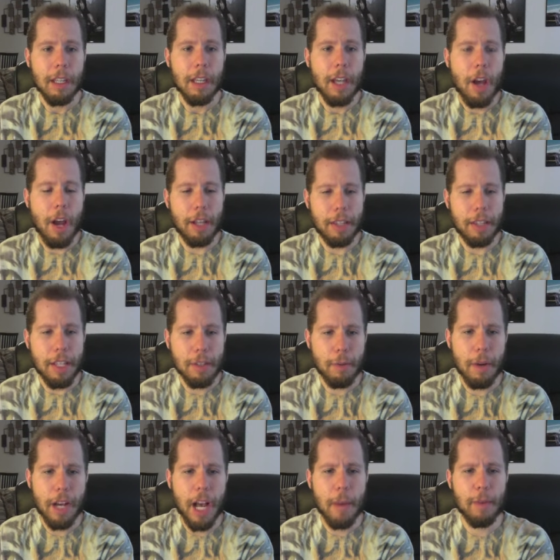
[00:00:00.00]
All right, this
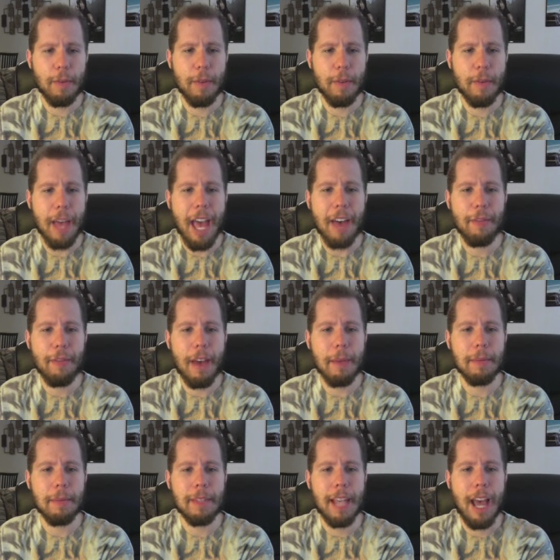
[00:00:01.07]
one comes from
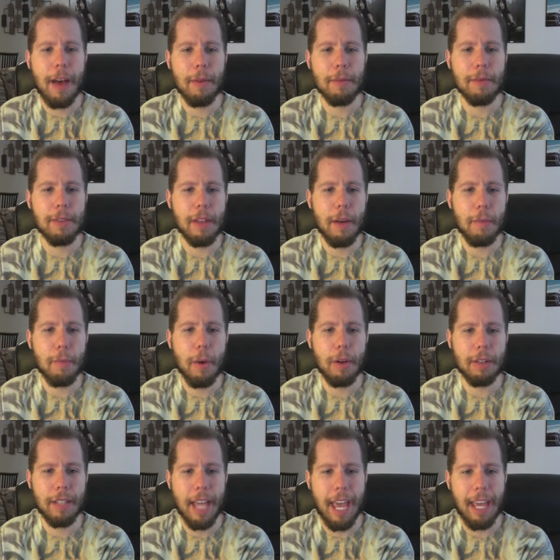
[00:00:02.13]
FM Towns
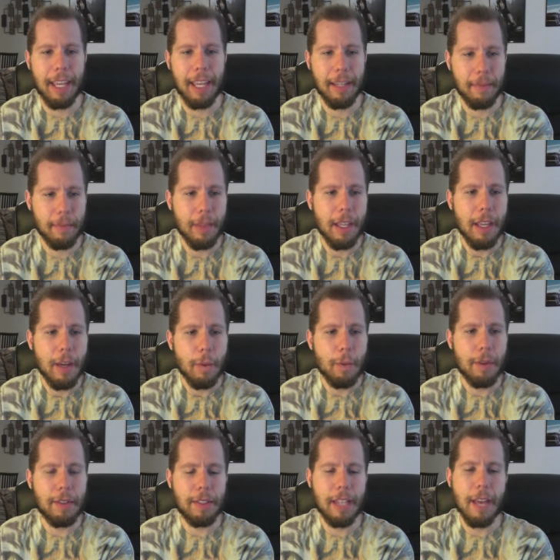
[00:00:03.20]
Marte.
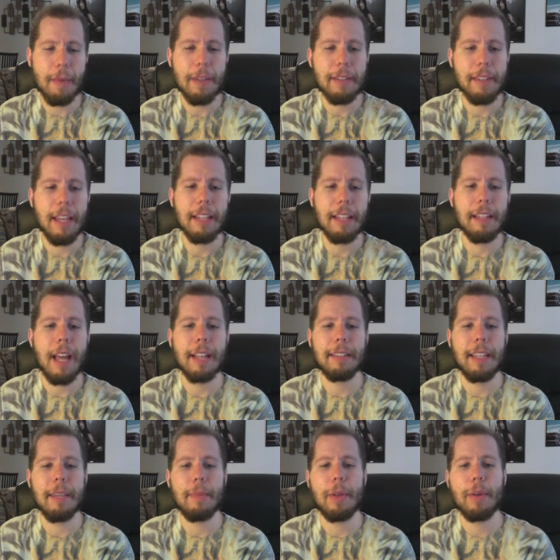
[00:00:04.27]
With Sami Zayn not
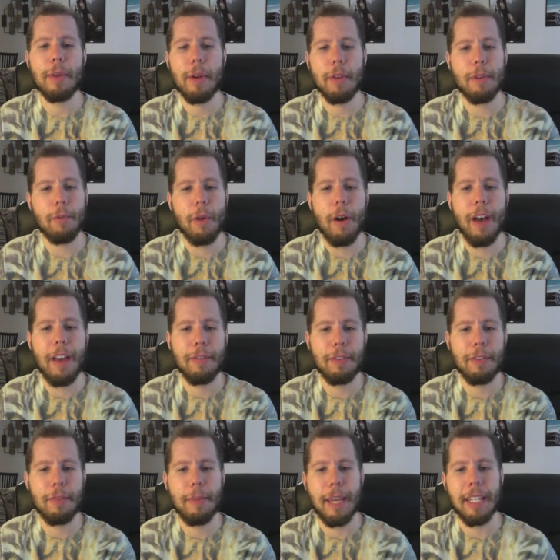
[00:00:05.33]
debuting on the Raw
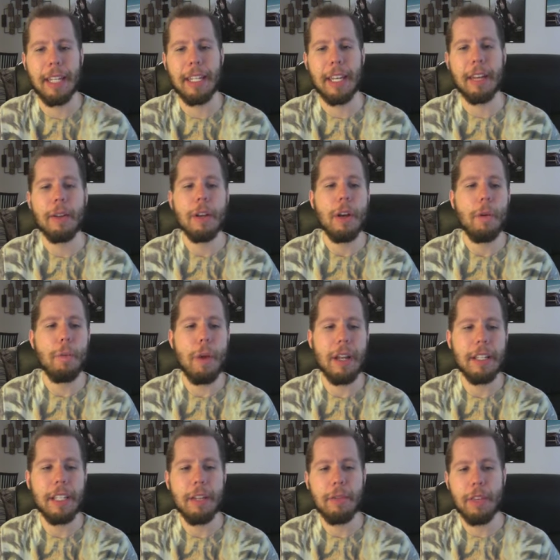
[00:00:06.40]
after Mania, when
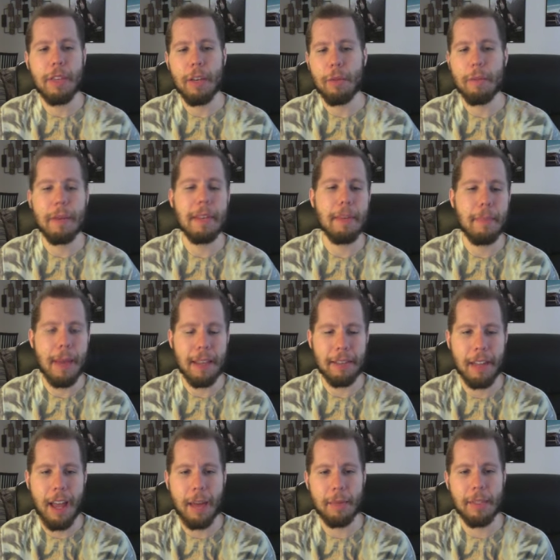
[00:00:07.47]
do you think will be the
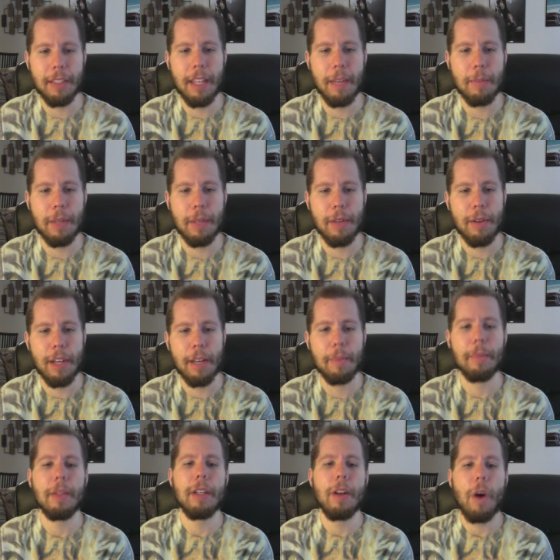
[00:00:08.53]
best time to debut him?
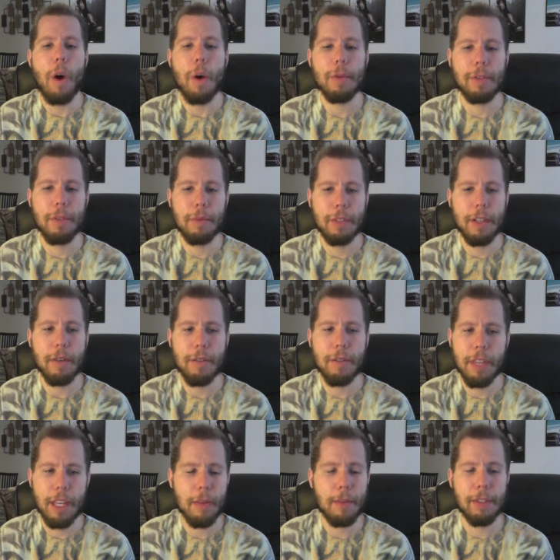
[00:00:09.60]
Also, do you
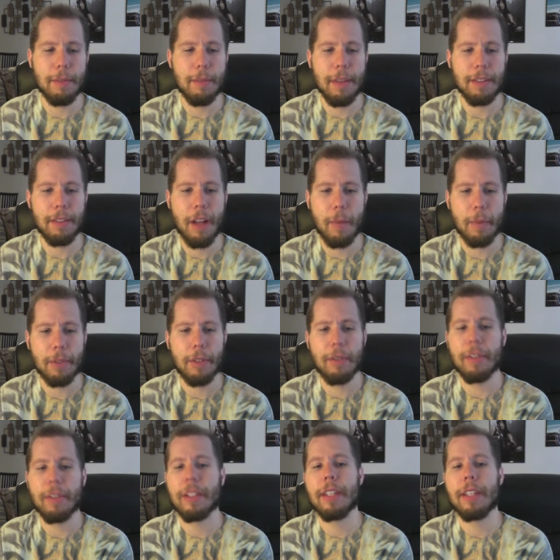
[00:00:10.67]
think it was a missed
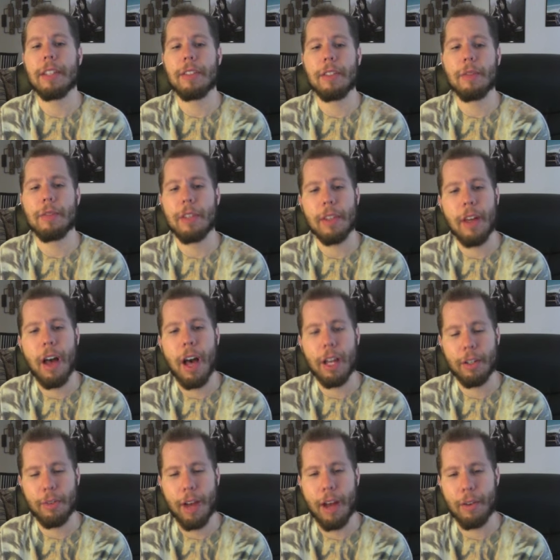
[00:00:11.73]
opportunity due to the
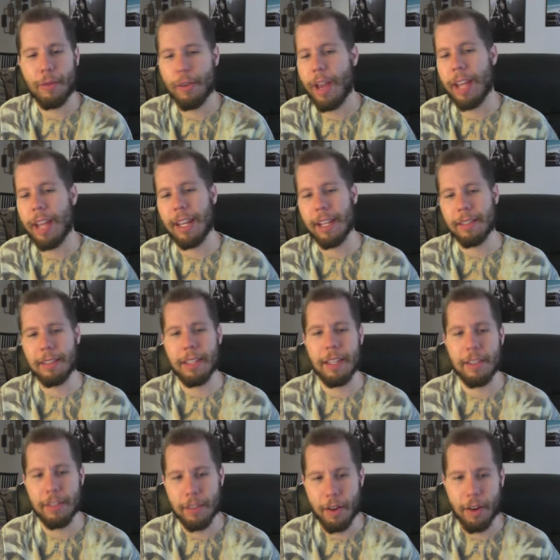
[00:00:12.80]
hot crowd for
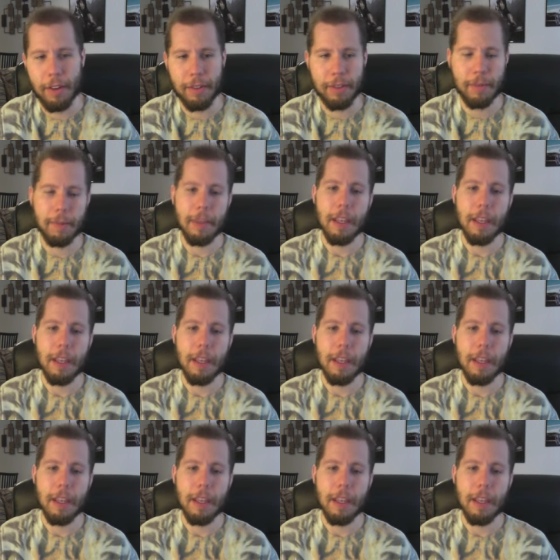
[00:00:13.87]
NXT stars?